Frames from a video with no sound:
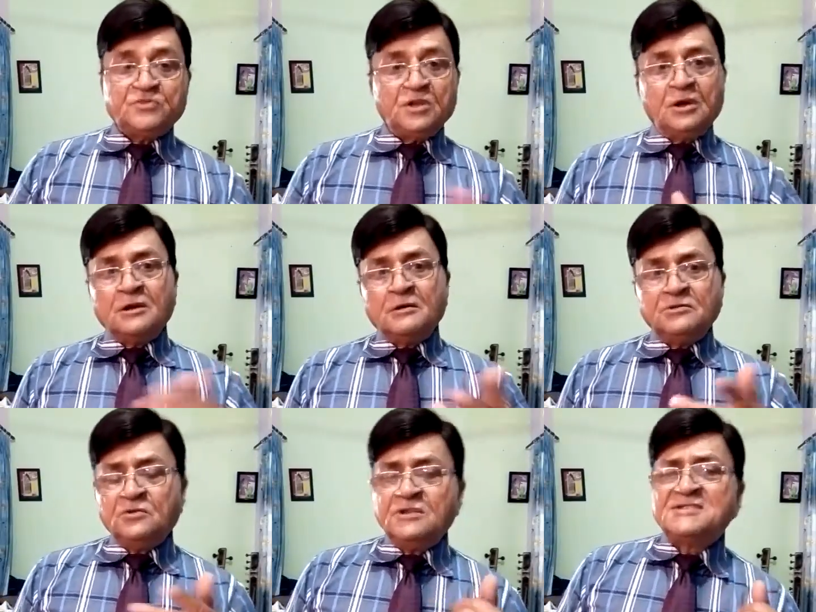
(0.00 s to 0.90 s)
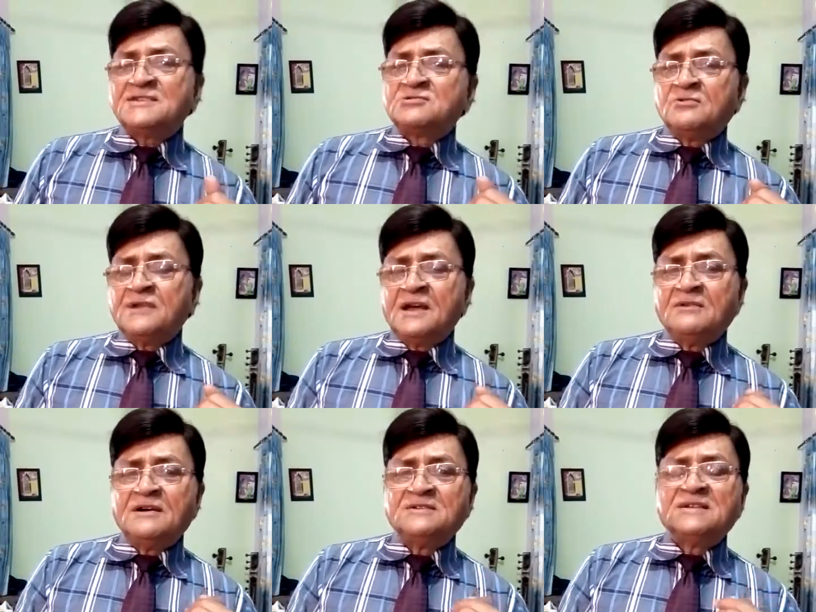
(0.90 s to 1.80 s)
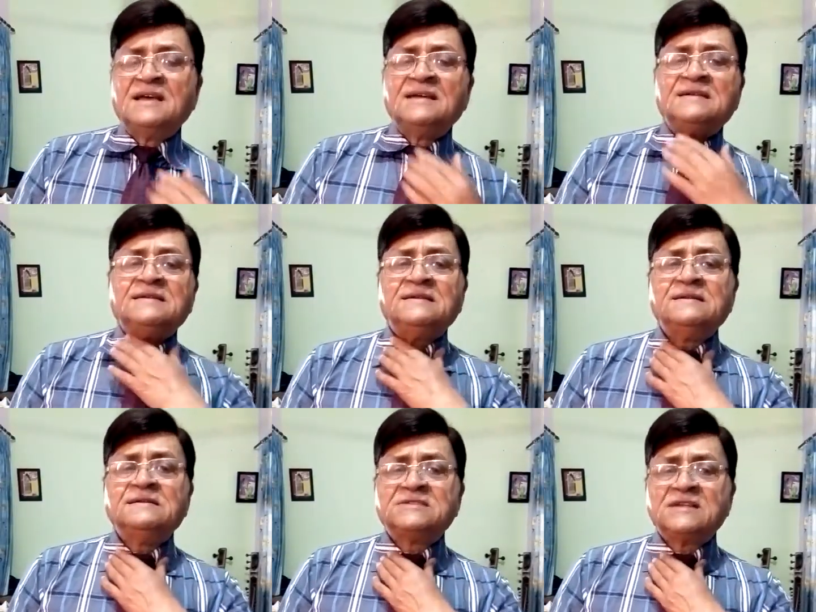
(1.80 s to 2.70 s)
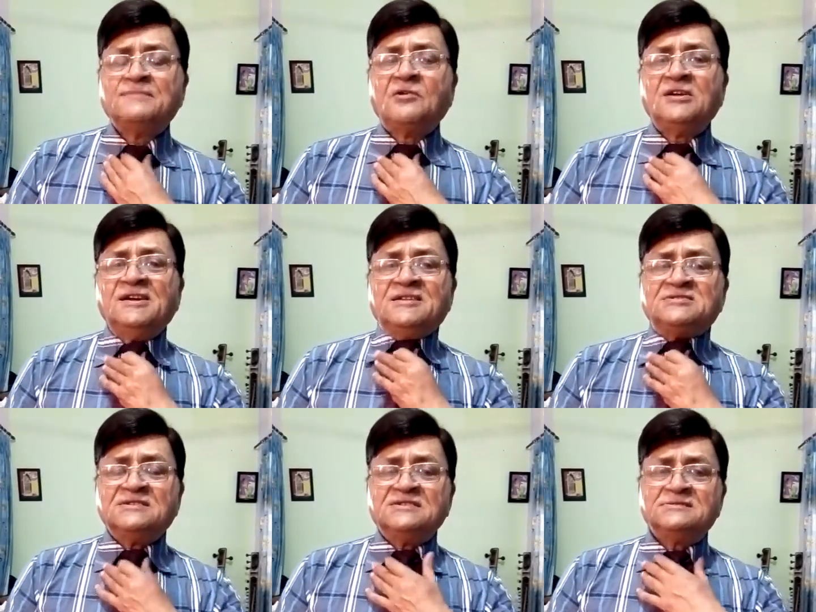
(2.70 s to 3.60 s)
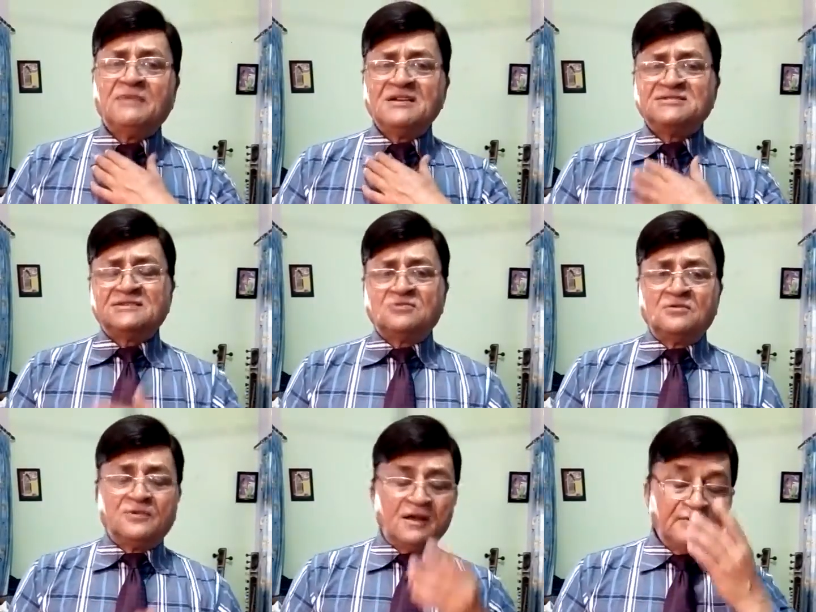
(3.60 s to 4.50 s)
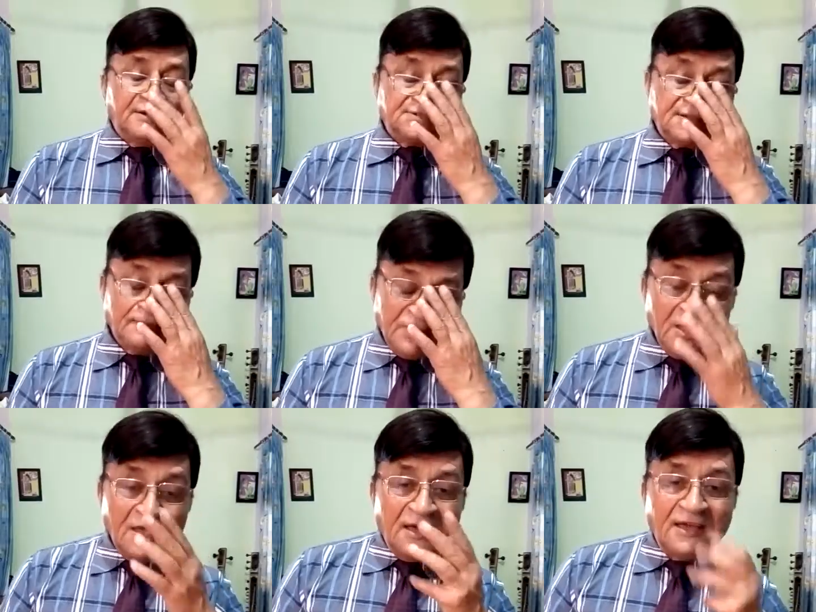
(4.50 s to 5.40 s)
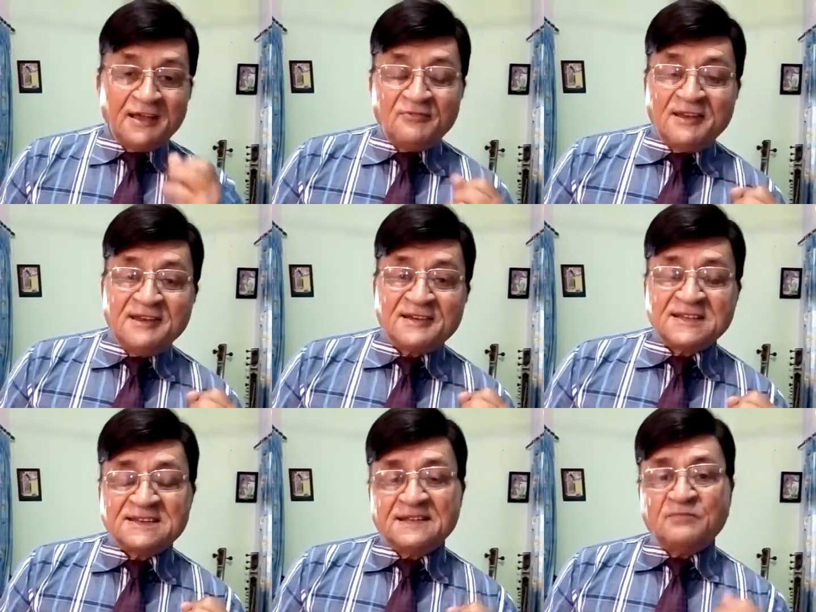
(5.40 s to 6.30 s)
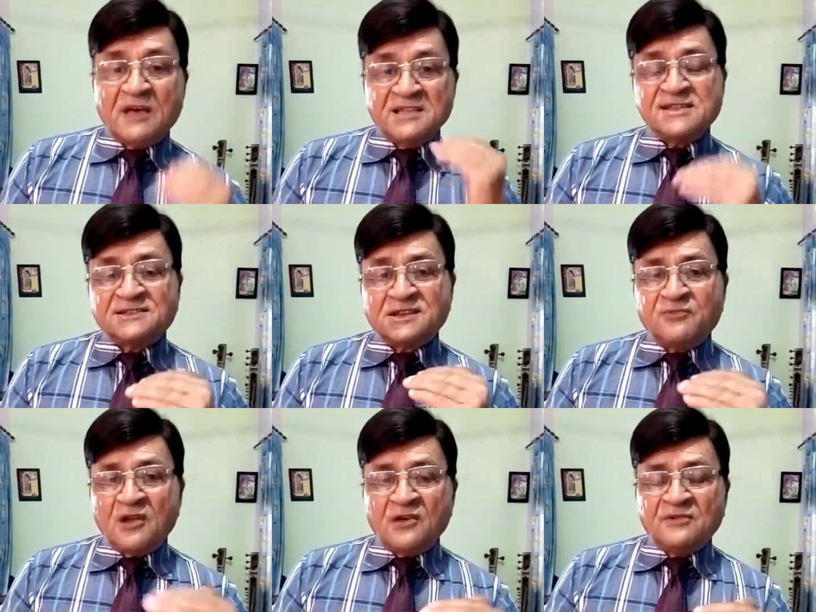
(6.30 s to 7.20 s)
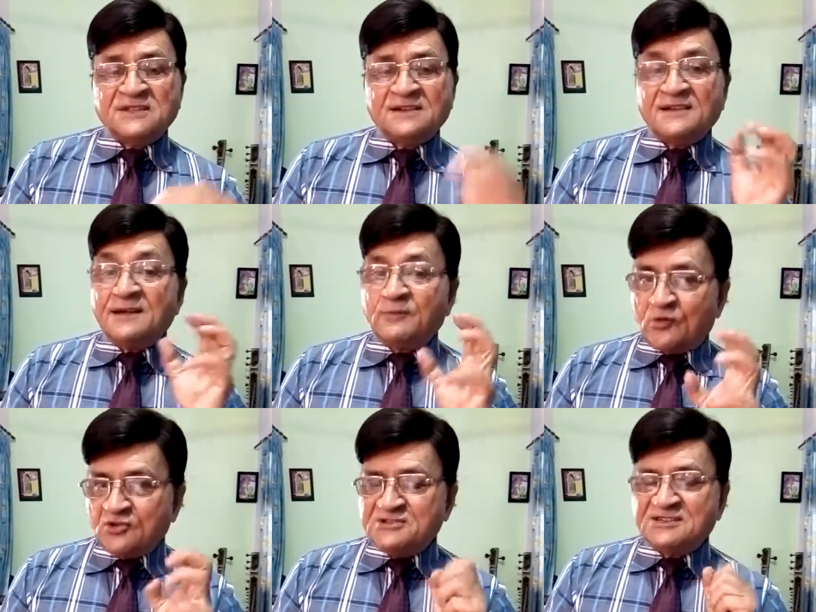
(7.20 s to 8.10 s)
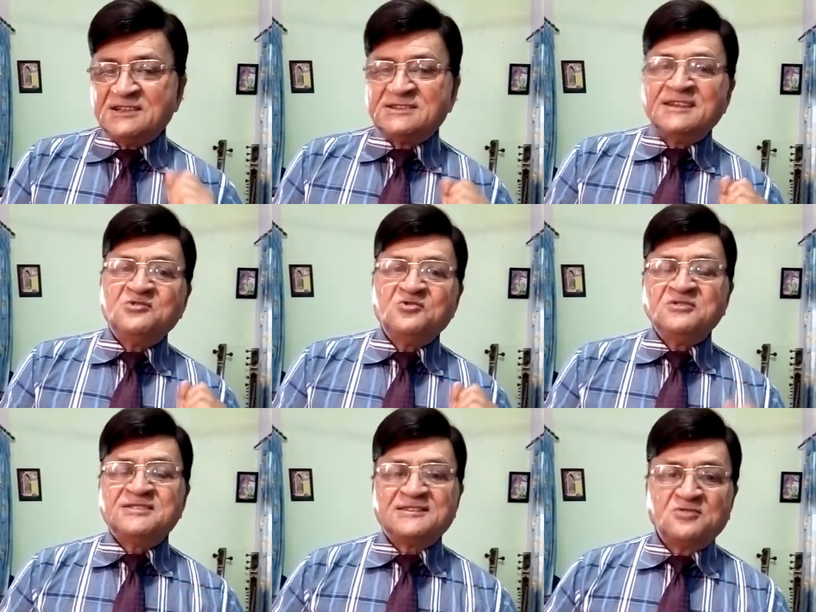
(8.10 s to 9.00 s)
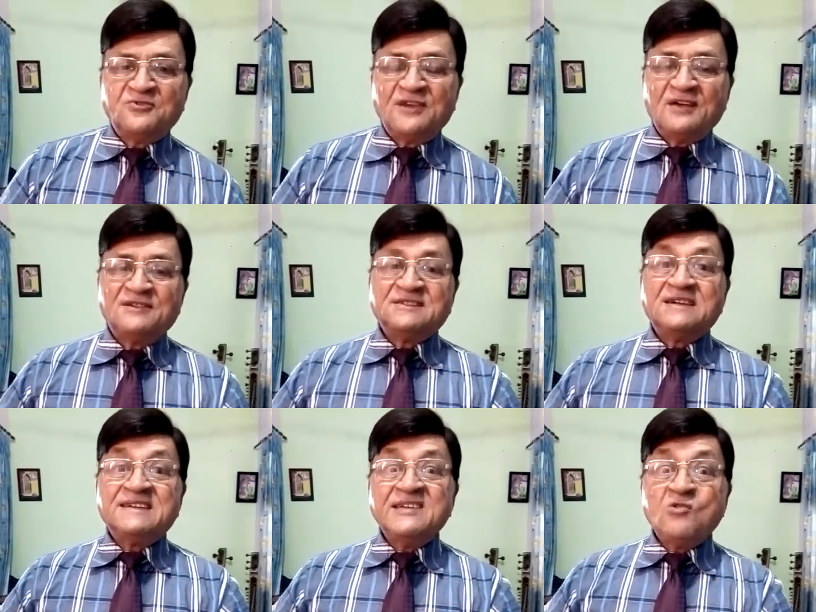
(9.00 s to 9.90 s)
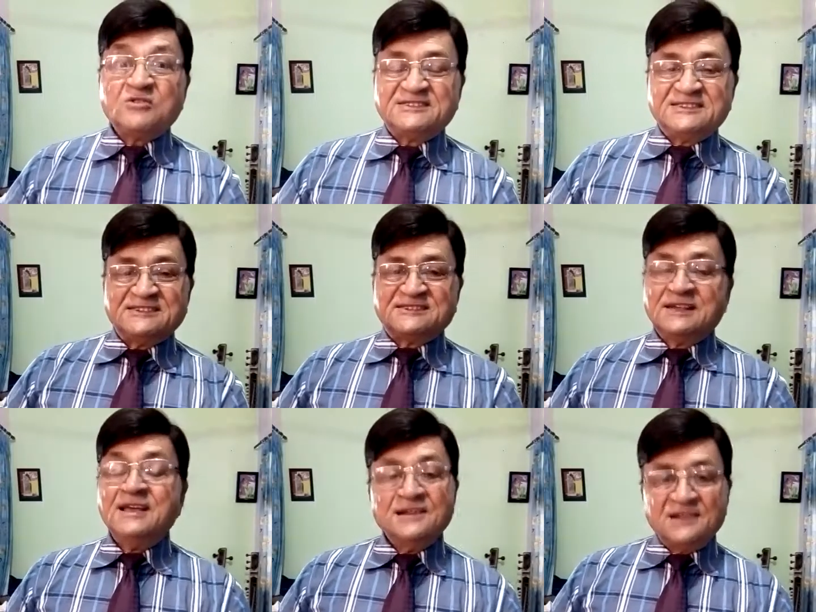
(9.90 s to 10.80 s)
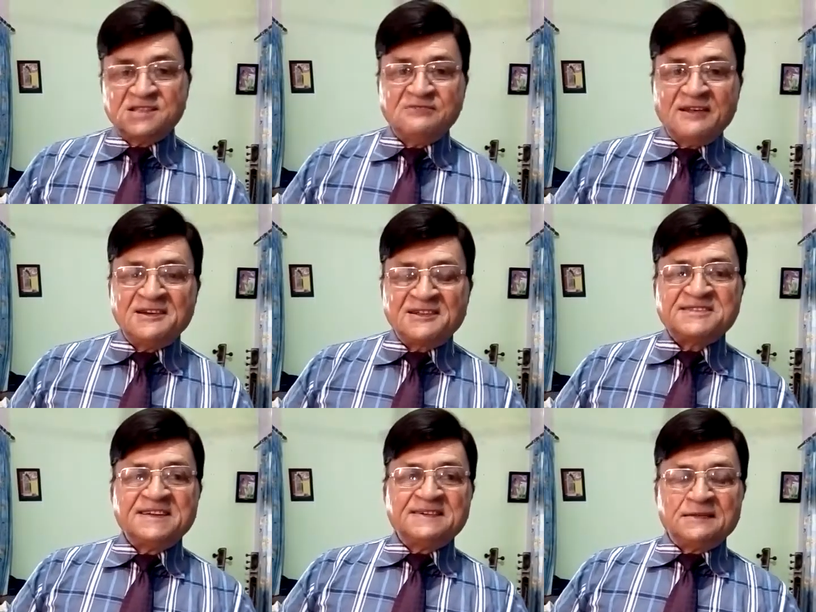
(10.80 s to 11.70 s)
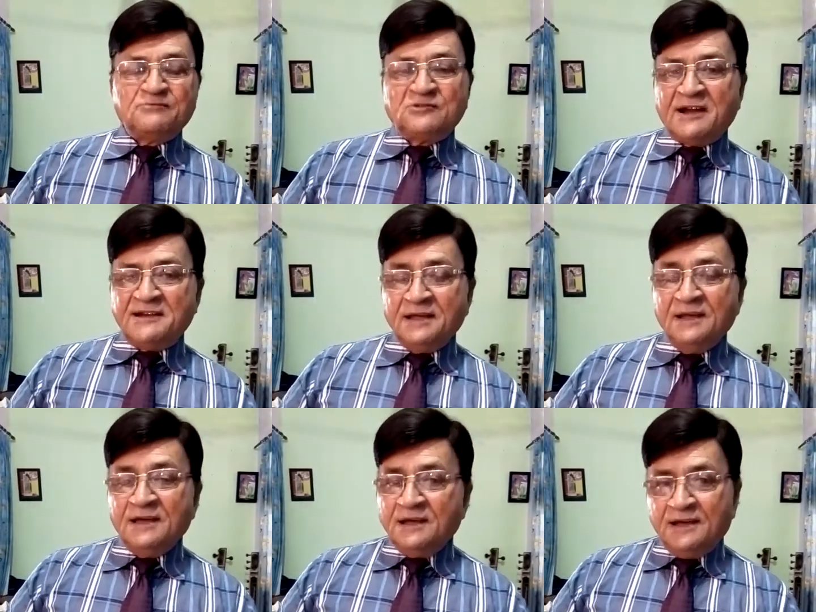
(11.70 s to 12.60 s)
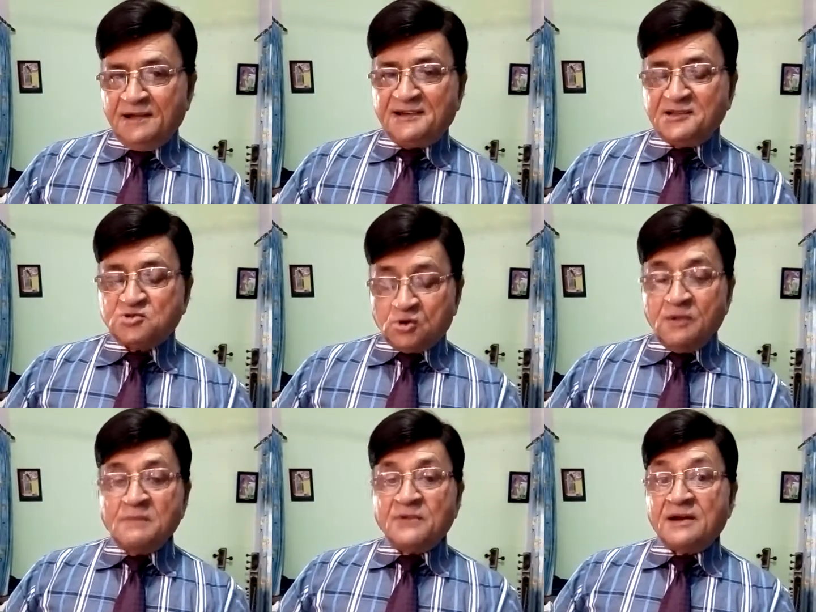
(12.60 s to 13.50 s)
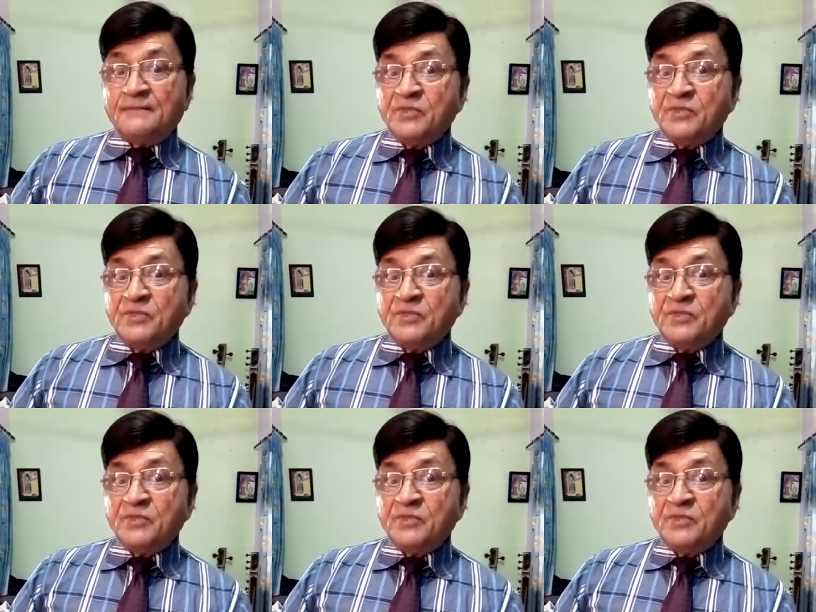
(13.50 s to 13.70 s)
unisexual flowers, and self-pollination is bisexual flowers. And very interesting, bisexual flowers are called monoecious and unisexual flowers are dioecious. This is a very interesting term, right? It is to remember: